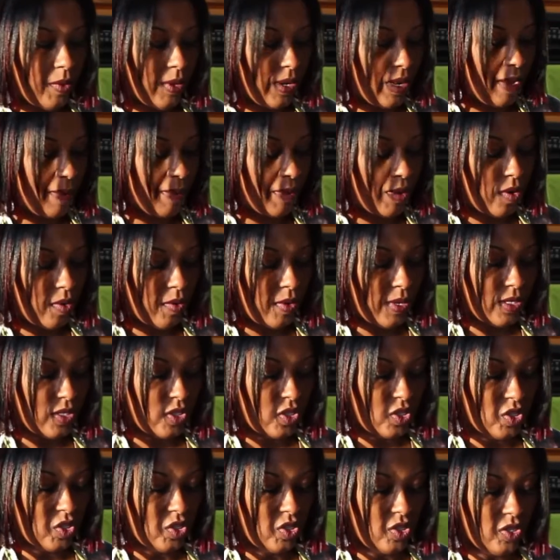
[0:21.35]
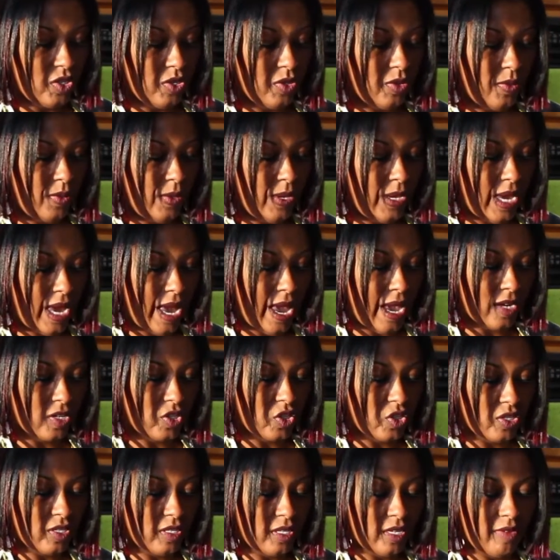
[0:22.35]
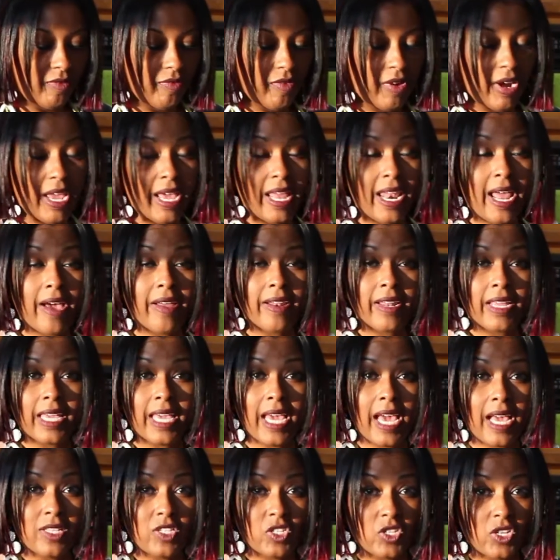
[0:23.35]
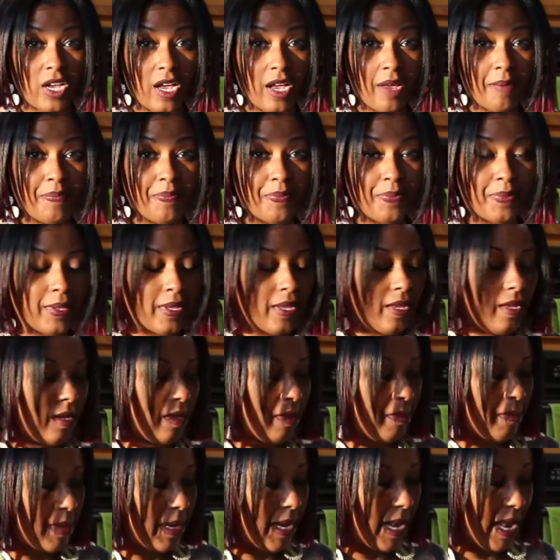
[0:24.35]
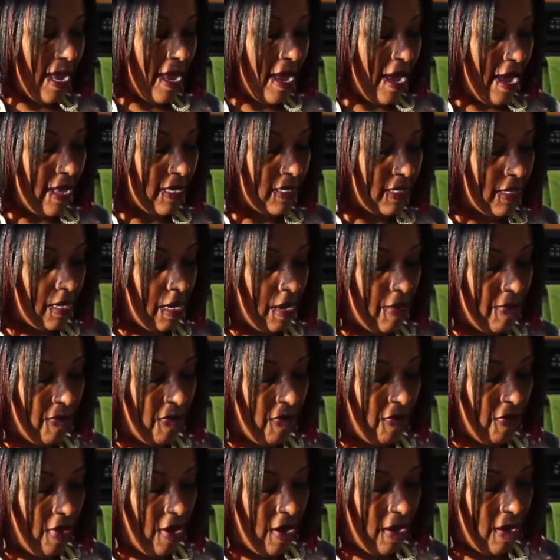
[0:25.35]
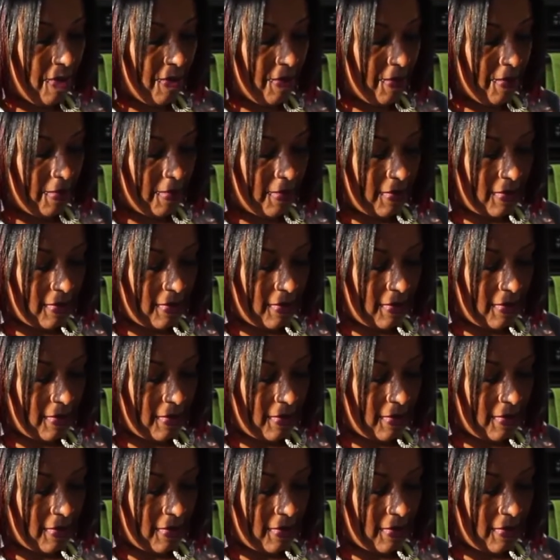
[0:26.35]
what I'm going to do, we actually ran out of ketchup, but I had some from